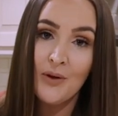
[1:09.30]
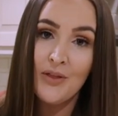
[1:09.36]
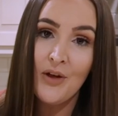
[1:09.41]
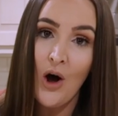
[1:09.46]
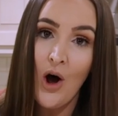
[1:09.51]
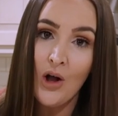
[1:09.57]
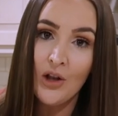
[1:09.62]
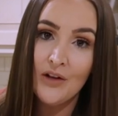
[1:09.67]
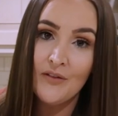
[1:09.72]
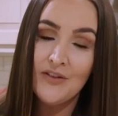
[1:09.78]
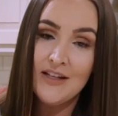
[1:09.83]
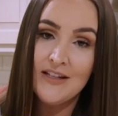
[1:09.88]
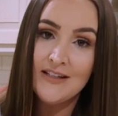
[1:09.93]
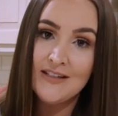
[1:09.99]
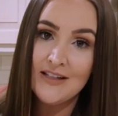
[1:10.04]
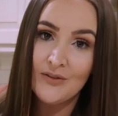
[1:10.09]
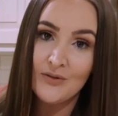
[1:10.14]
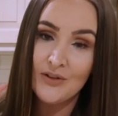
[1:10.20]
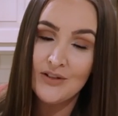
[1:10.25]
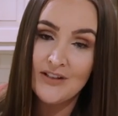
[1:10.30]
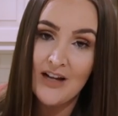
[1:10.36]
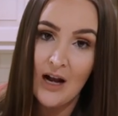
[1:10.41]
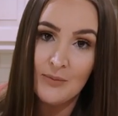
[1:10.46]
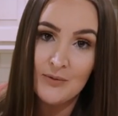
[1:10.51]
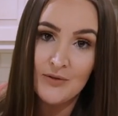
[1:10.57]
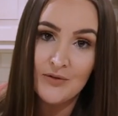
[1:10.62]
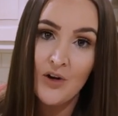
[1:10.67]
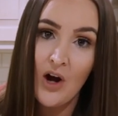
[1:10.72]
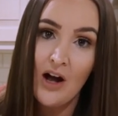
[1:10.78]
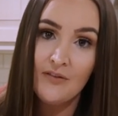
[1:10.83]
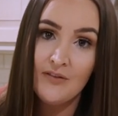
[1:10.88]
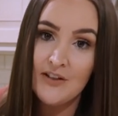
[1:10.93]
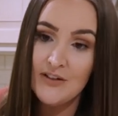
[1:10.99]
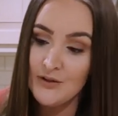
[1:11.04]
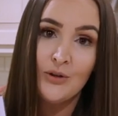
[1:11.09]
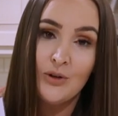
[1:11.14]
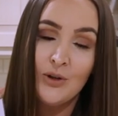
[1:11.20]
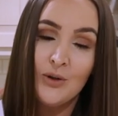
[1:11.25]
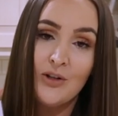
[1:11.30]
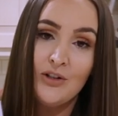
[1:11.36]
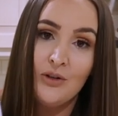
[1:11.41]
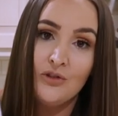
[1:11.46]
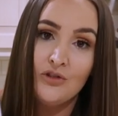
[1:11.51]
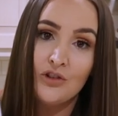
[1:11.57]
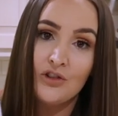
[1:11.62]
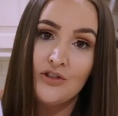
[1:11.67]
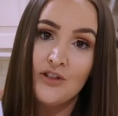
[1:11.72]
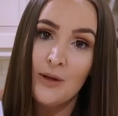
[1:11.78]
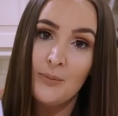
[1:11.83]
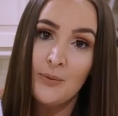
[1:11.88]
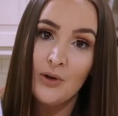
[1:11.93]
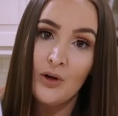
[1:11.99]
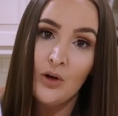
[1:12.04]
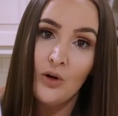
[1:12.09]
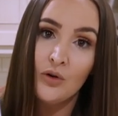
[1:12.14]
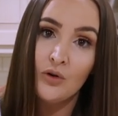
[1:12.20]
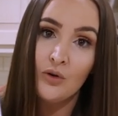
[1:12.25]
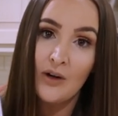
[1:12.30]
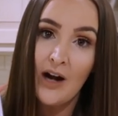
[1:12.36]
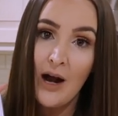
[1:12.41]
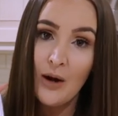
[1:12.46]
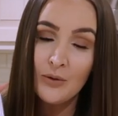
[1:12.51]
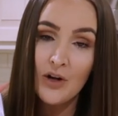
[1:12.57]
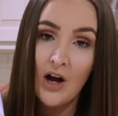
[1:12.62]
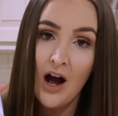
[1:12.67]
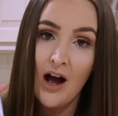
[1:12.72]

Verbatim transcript: with all of these different types of coffee. So you can use your typical ground